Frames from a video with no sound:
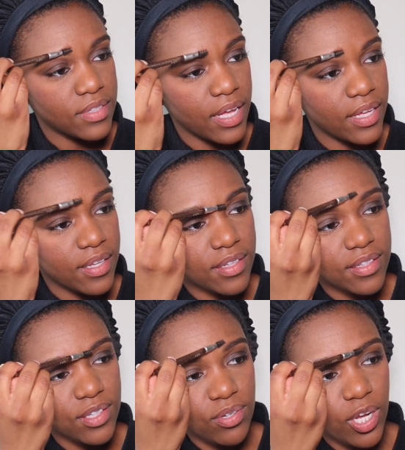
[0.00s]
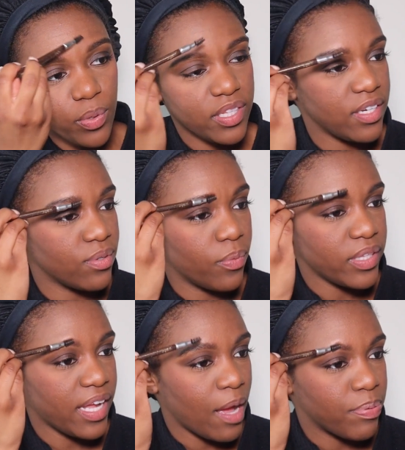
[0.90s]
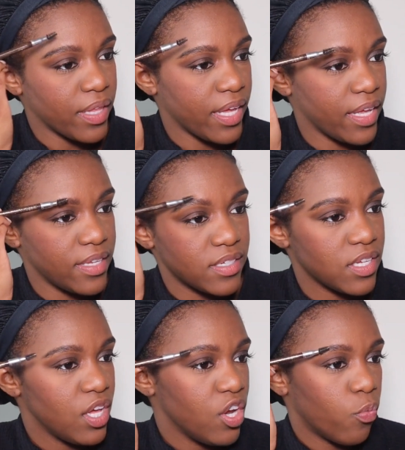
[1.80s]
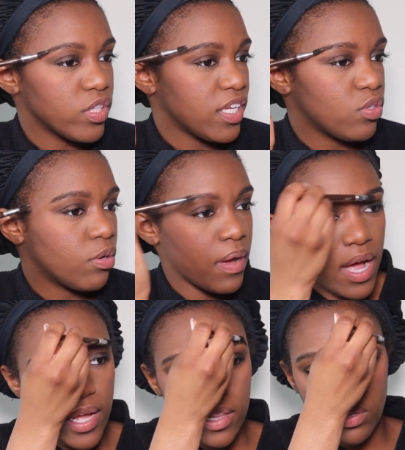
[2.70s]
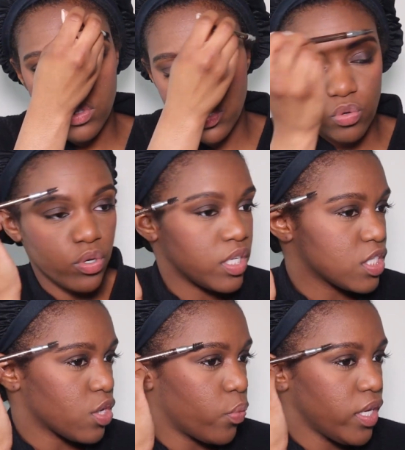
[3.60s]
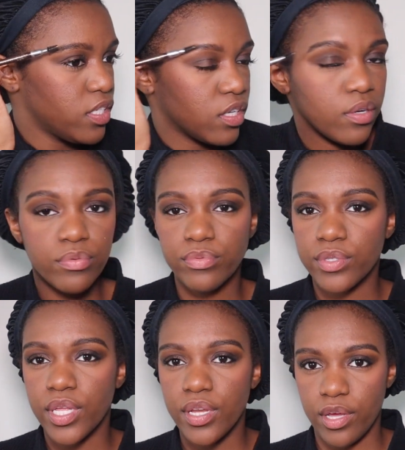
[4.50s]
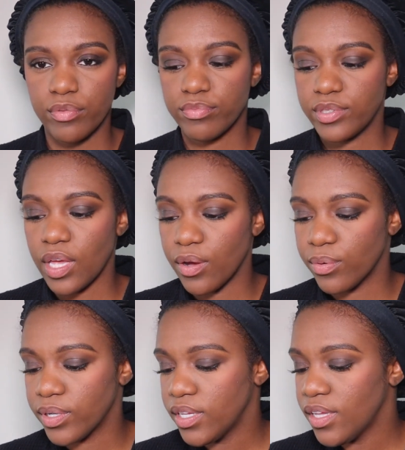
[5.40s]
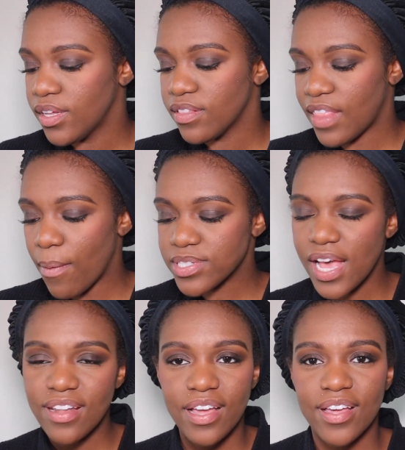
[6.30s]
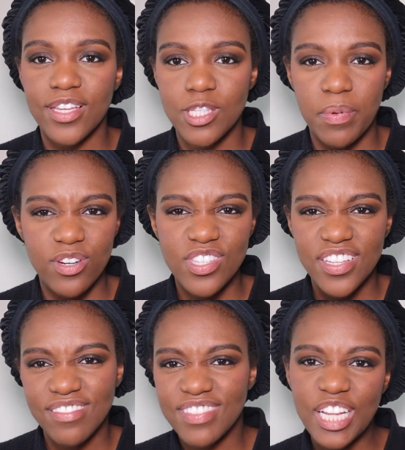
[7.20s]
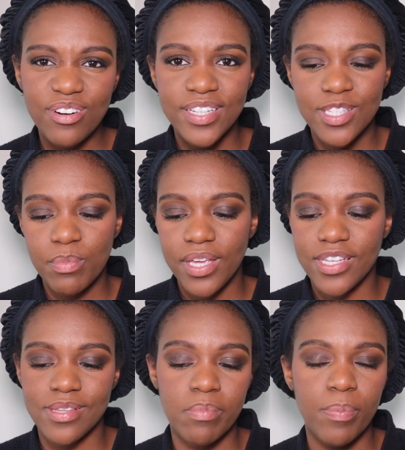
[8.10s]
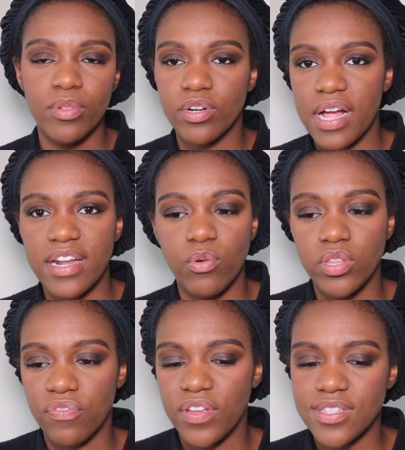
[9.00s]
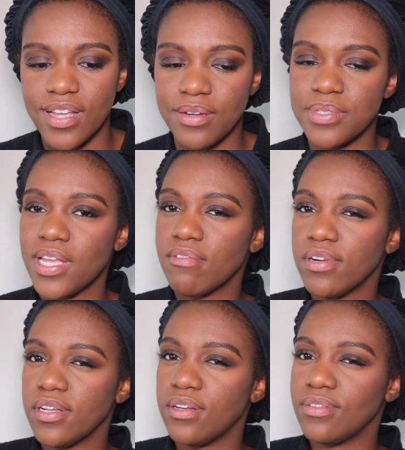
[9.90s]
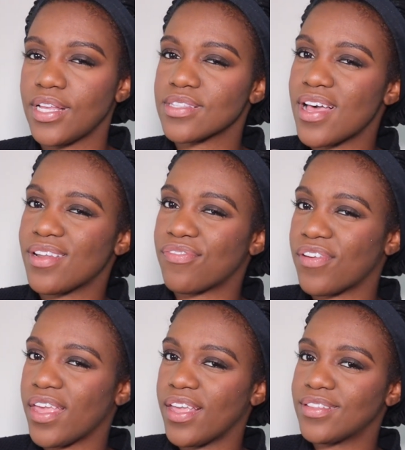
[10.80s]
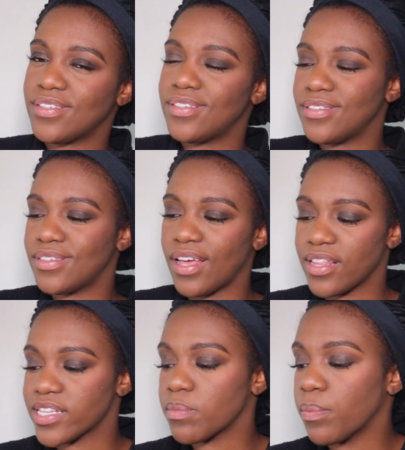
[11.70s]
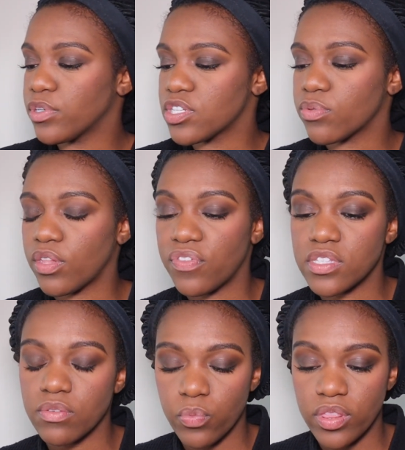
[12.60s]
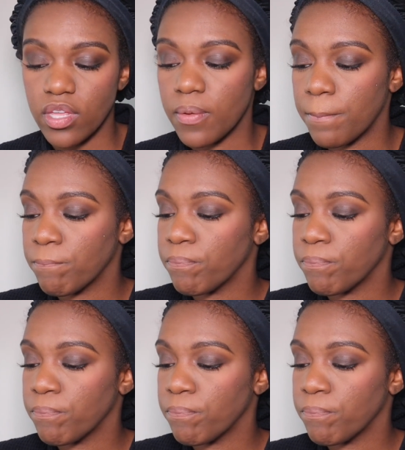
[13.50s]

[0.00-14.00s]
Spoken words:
Like, you don't know what they're doing, what they got planned, what they're doing behind closed doors. We don't know. So that was kind of like a conspiracy theory to me, because some people are kind of on the fence, like, was that real? That's kind of fake. Like, some people are just on the fence with it.